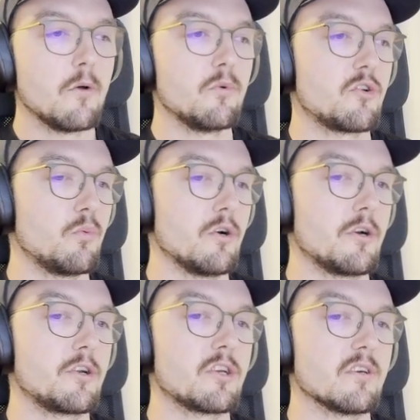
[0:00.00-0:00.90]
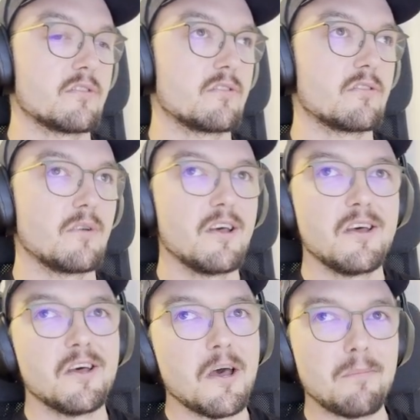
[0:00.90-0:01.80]
which were just
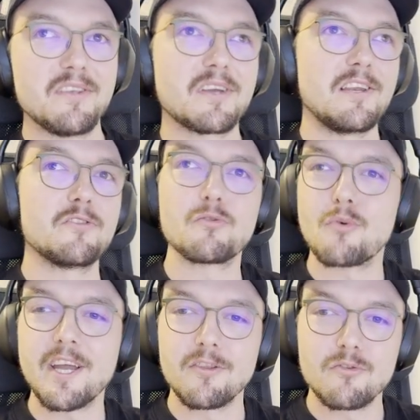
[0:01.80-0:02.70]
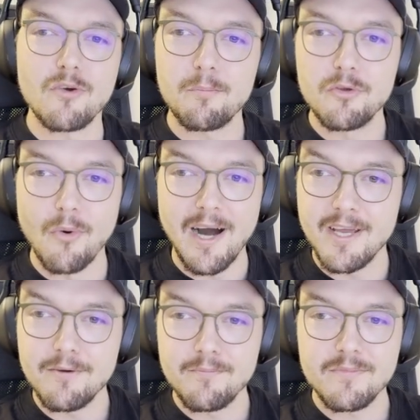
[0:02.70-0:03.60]
basically drag and drop
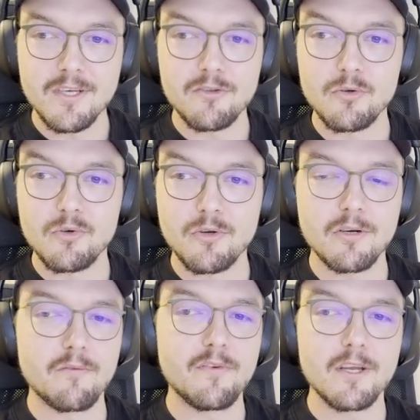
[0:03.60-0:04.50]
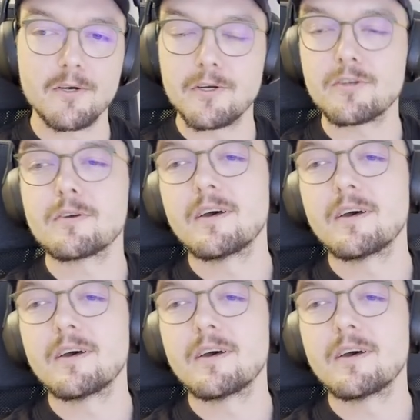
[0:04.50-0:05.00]
UI that you configured,